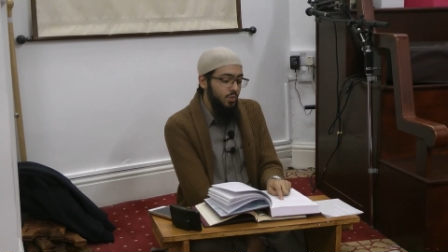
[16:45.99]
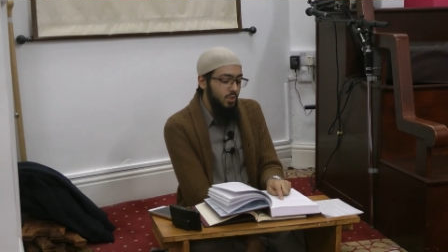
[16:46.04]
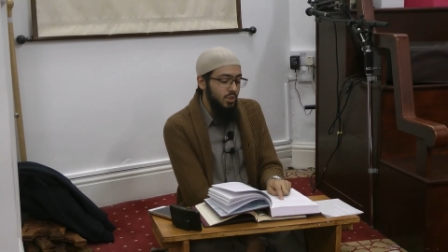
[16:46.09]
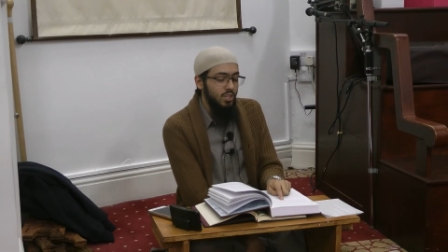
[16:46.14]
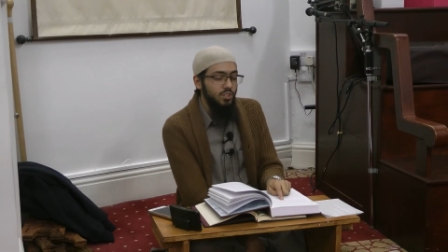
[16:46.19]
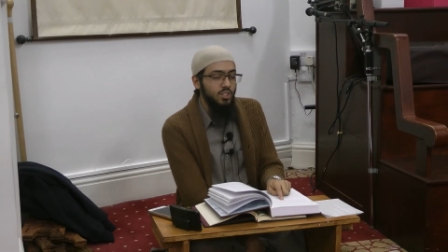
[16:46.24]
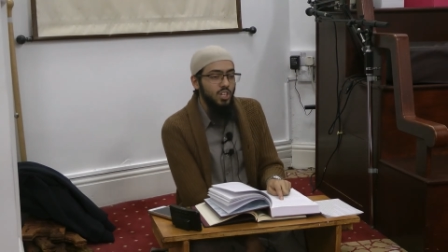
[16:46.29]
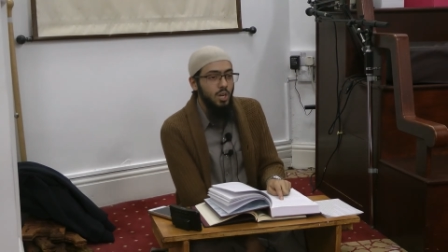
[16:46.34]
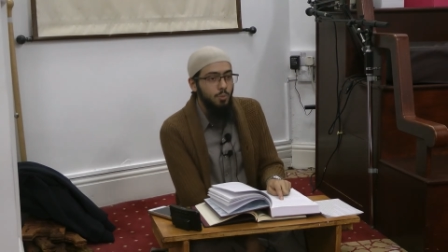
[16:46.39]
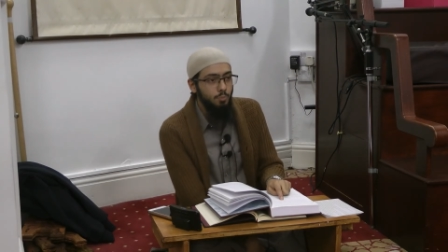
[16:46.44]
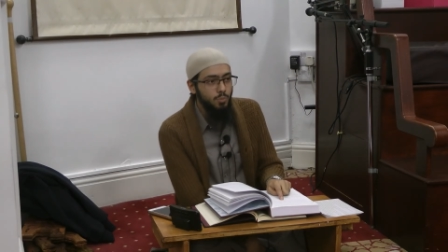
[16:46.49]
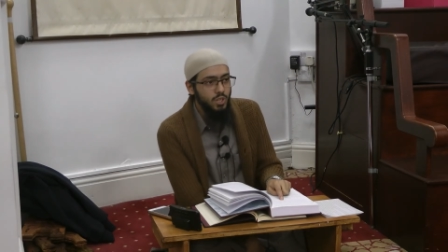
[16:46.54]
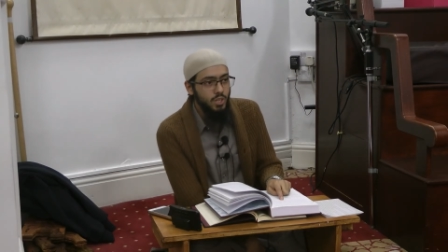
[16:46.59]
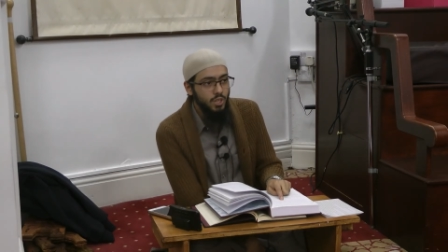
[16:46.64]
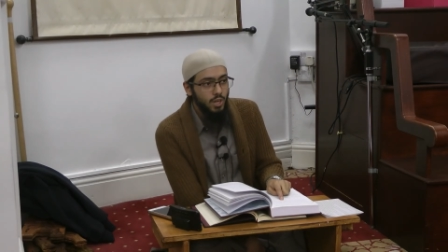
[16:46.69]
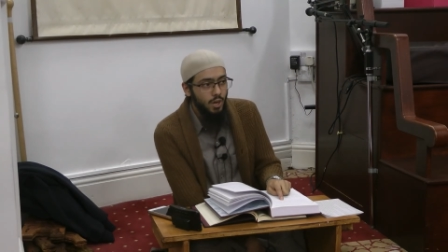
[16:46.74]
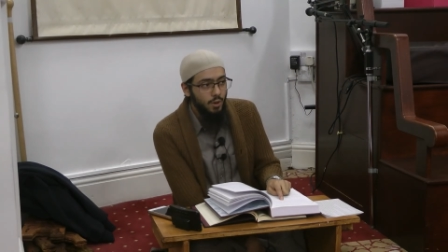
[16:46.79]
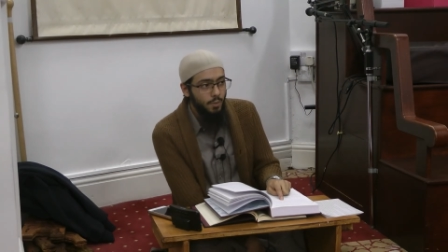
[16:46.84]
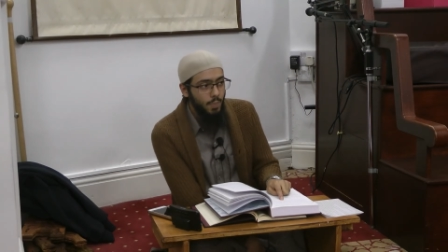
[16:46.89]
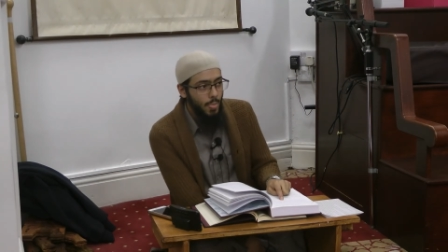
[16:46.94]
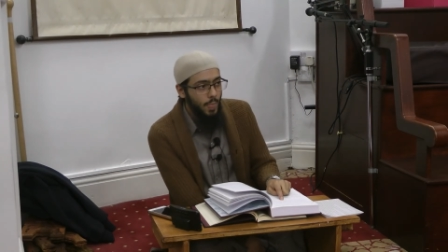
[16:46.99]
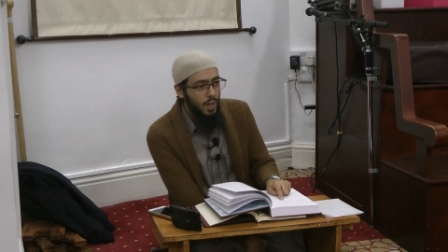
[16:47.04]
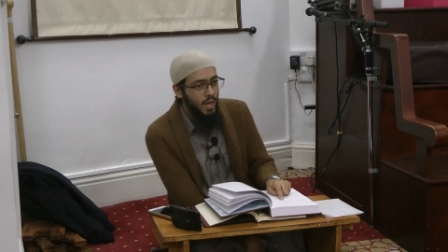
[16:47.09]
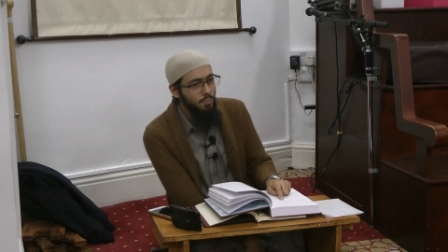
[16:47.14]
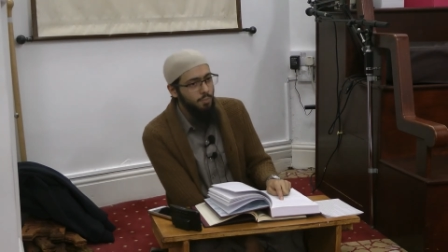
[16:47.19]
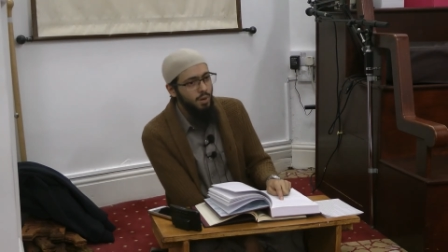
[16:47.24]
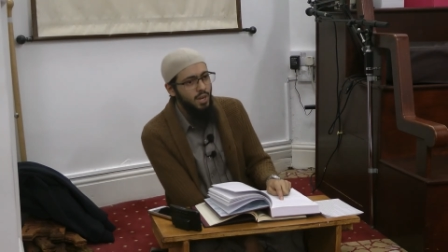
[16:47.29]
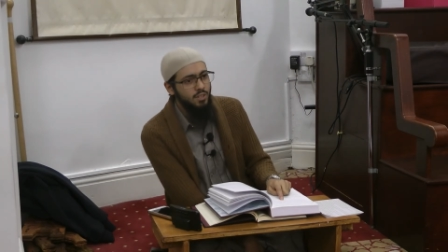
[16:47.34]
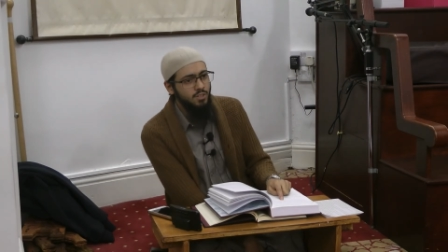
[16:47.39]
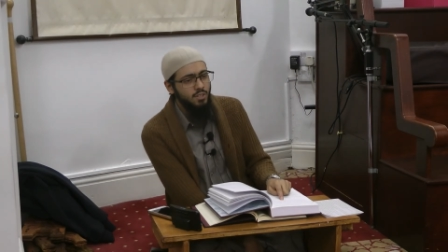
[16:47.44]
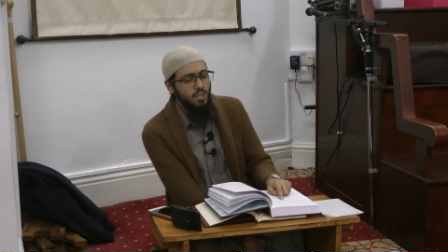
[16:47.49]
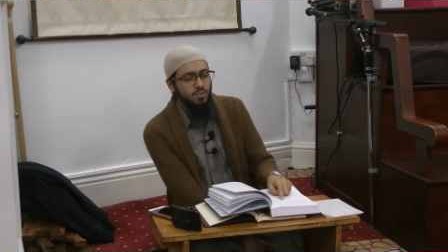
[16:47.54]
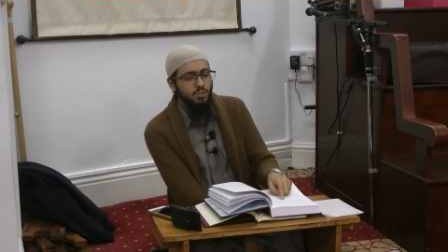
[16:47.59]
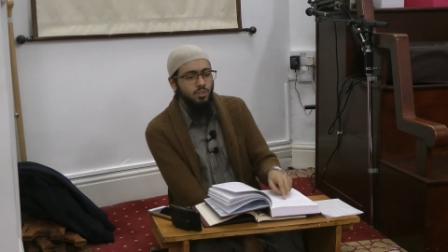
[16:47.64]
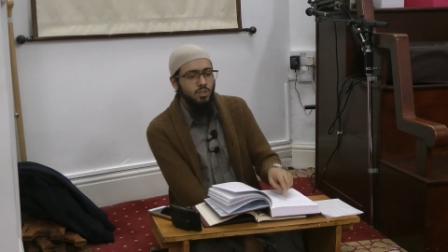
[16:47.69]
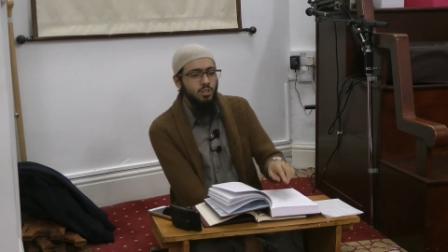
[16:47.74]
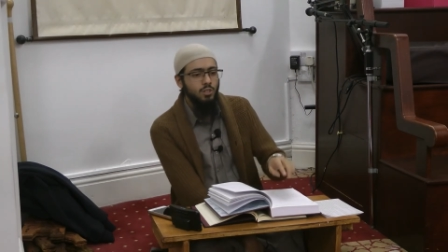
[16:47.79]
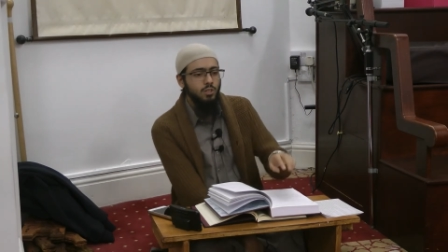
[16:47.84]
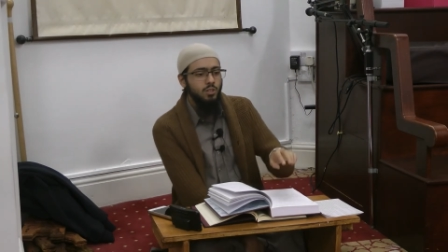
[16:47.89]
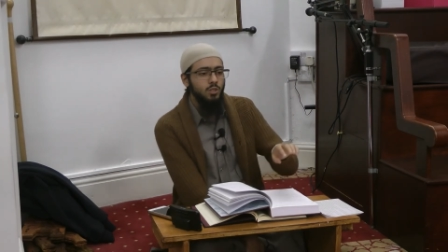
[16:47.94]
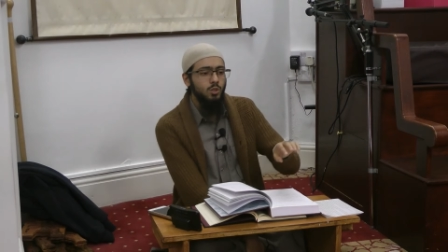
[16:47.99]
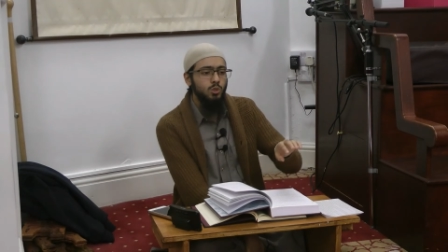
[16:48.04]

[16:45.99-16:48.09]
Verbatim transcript: the Jahmiya, and by extension,